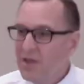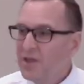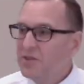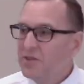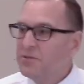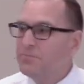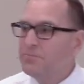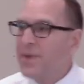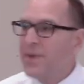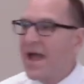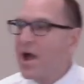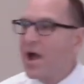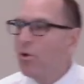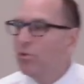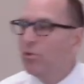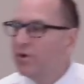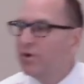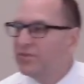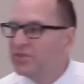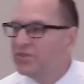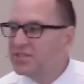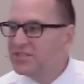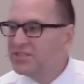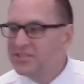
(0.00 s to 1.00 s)
The power
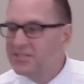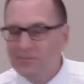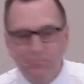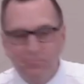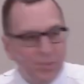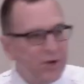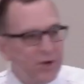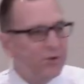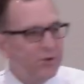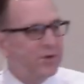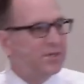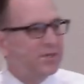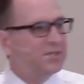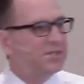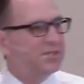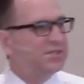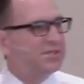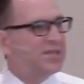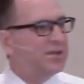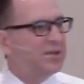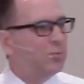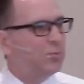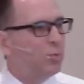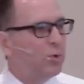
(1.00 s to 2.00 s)
of the Spirit is
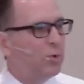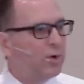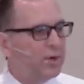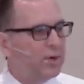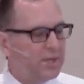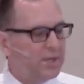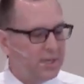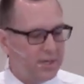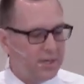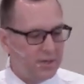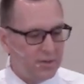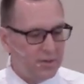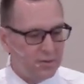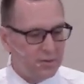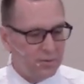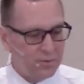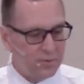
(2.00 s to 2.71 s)
at work in you.